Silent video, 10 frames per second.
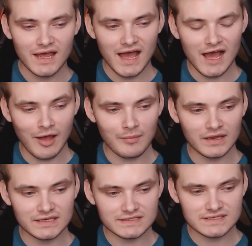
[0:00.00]

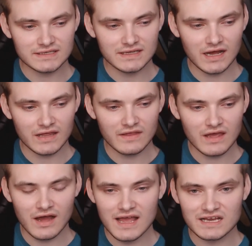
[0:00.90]
And I
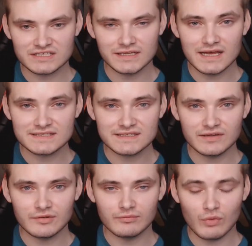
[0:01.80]
actually asked
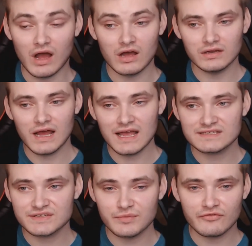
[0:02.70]
him. Well, I
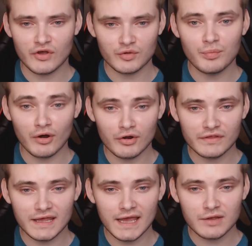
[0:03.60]
asked him if I could borrow the
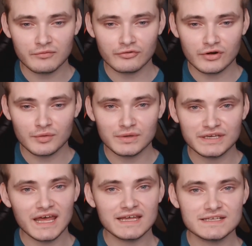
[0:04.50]
game for a couple of
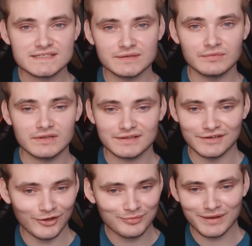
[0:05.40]
days and
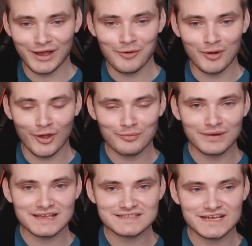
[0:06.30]
play it on my own
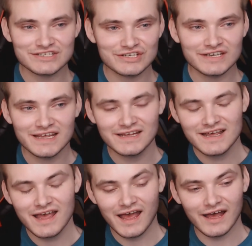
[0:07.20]
PlayStation.
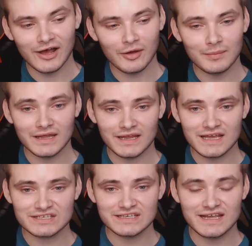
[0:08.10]
And I
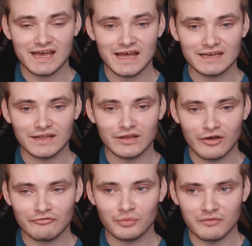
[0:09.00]
actually had a lot
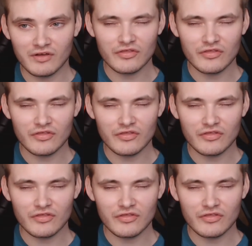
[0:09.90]
of fun with it.